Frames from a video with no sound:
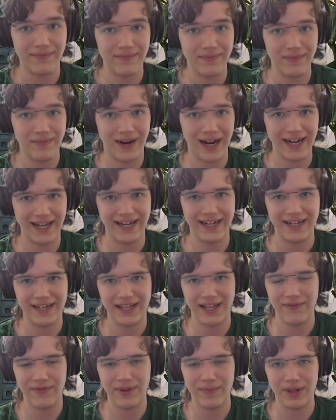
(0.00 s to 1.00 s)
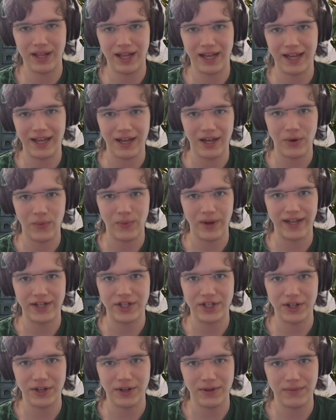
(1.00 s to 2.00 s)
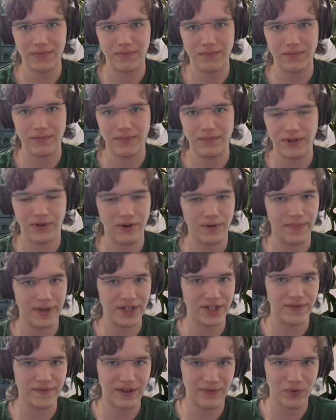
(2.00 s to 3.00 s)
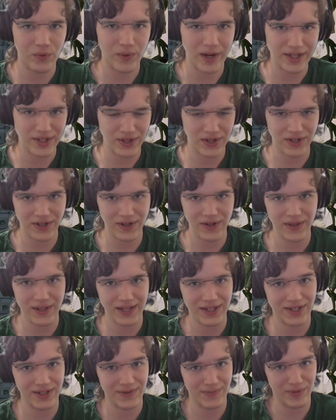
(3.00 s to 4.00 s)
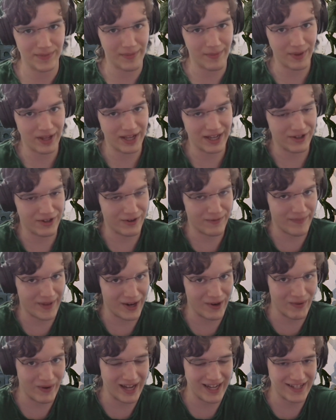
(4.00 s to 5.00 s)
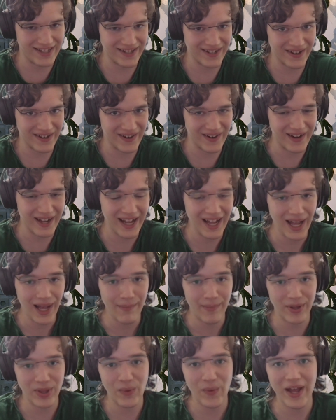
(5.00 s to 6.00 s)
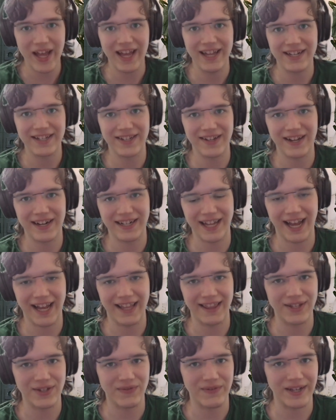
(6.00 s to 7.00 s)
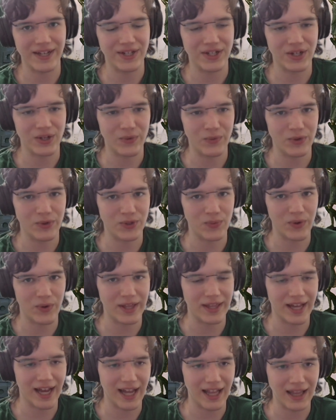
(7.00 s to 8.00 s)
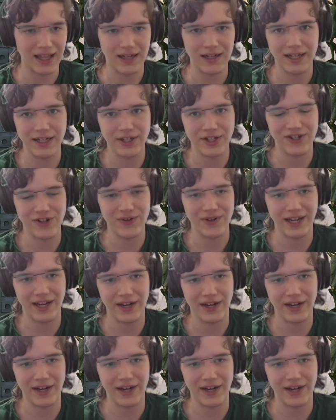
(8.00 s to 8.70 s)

I needed to give the player a way to shoot. There are a bunch of different ways you could do this, probably a lot of better ways too, but the way I decided to add this feature was with a line 2D